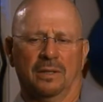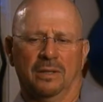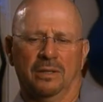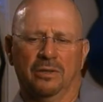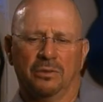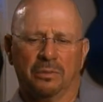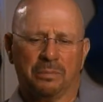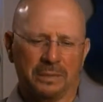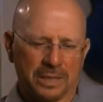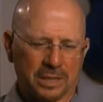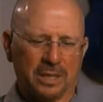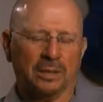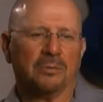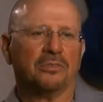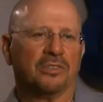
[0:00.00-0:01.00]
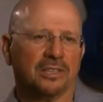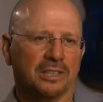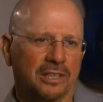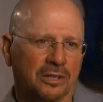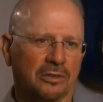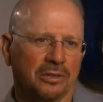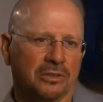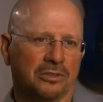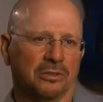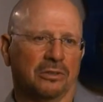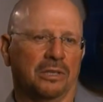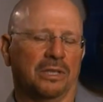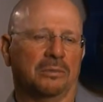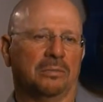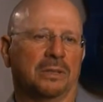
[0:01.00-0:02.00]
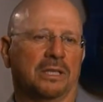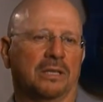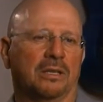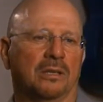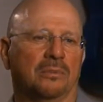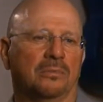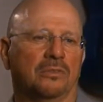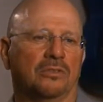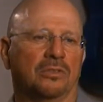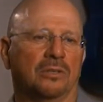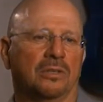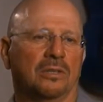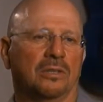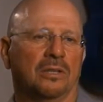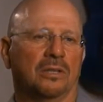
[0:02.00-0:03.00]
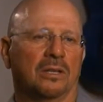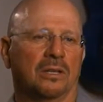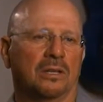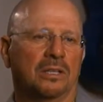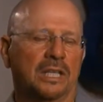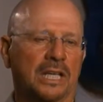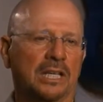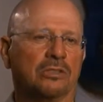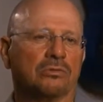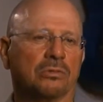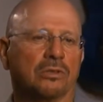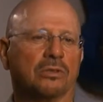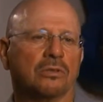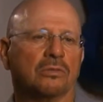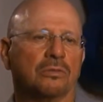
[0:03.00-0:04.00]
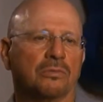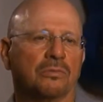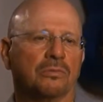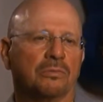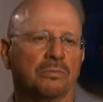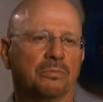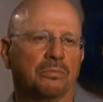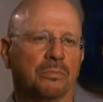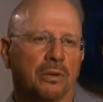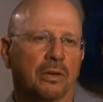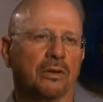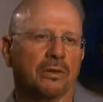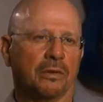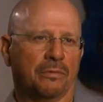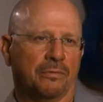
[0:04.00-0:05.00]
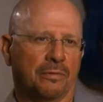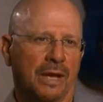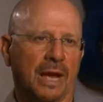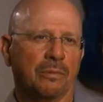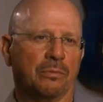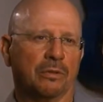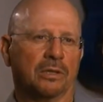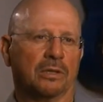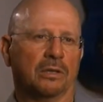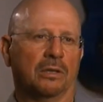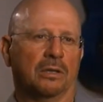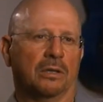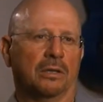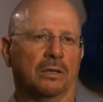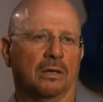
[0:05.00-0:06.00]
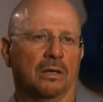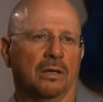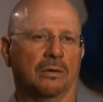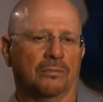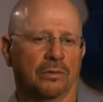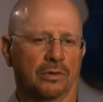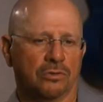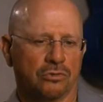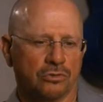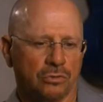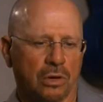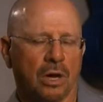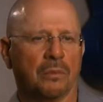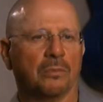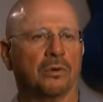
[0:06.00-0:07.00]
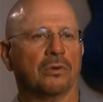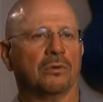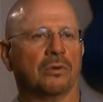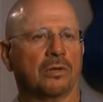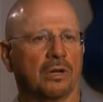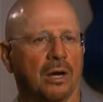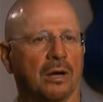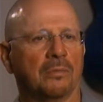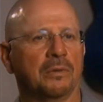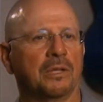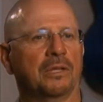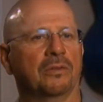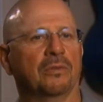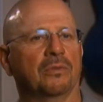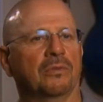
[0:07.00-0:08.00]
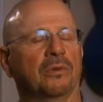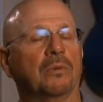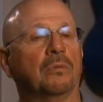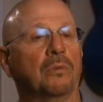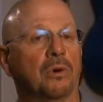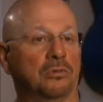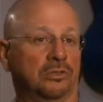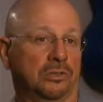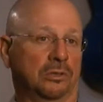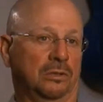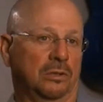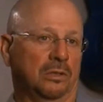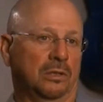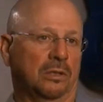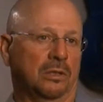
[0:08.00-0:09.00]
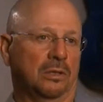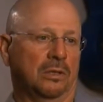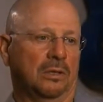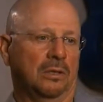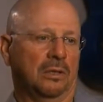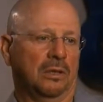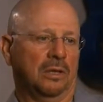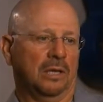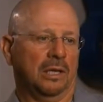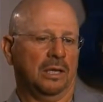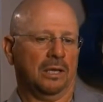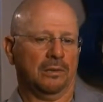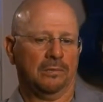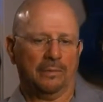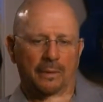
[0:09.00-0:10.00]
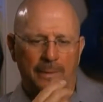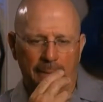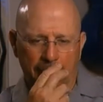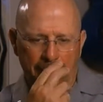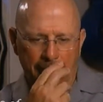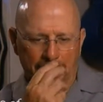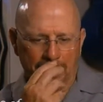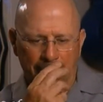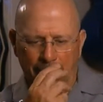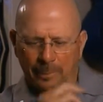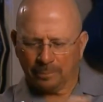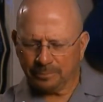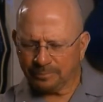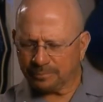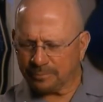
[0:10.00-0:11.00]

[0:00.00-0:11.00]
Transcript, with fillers: you know, it becomes a character. It becomes an integral part of the fabric of the drama or the comedy or the emotion. And, you know,